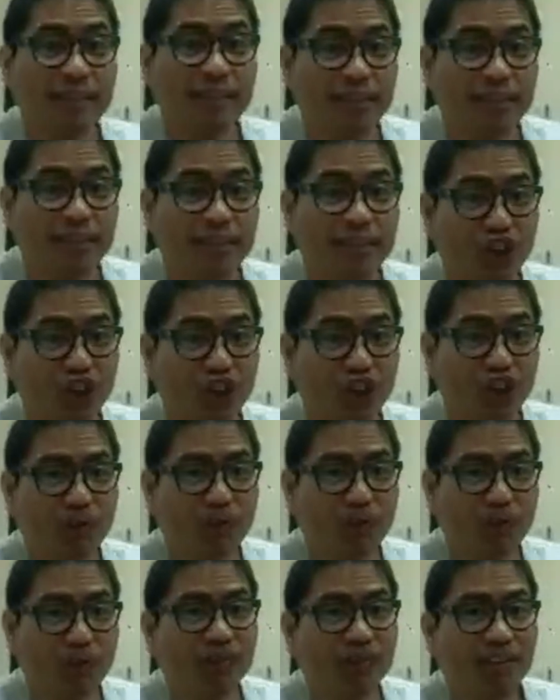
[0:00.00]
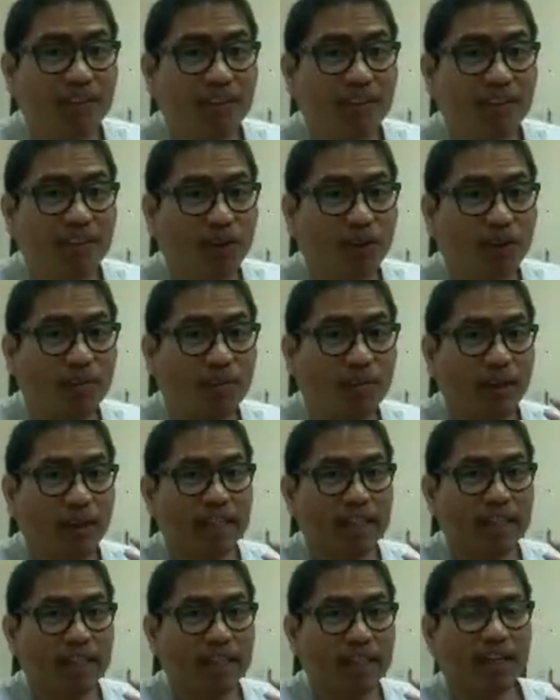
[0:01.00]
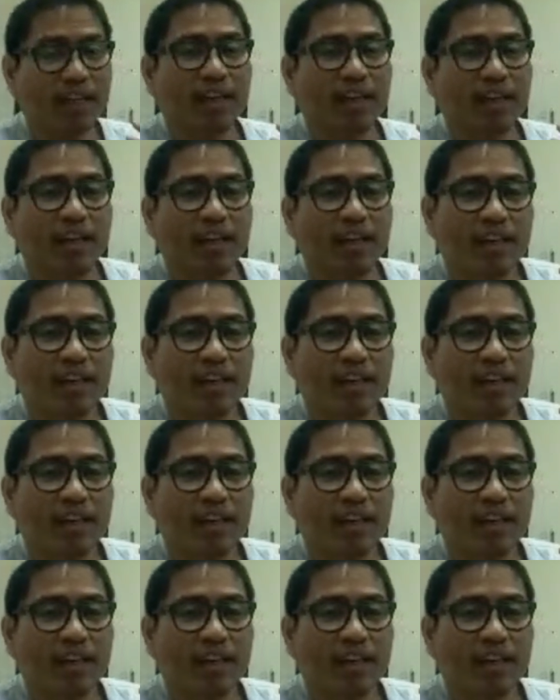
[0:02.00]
especially if we inject that in our body,